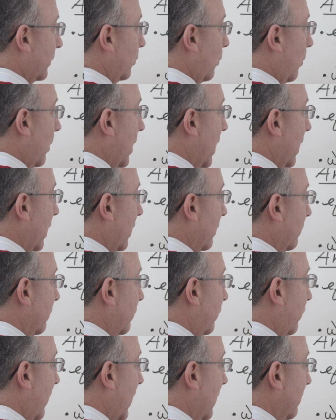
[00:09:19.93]
why
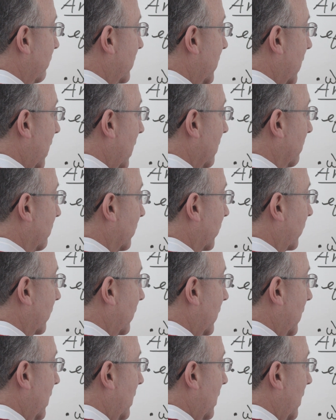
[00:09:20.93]
5 times,
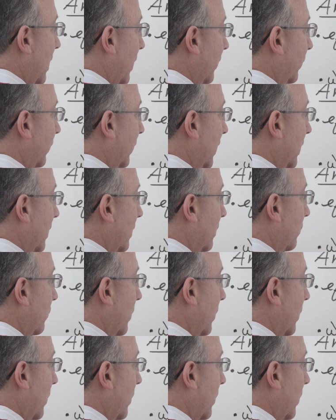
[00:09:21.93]
as in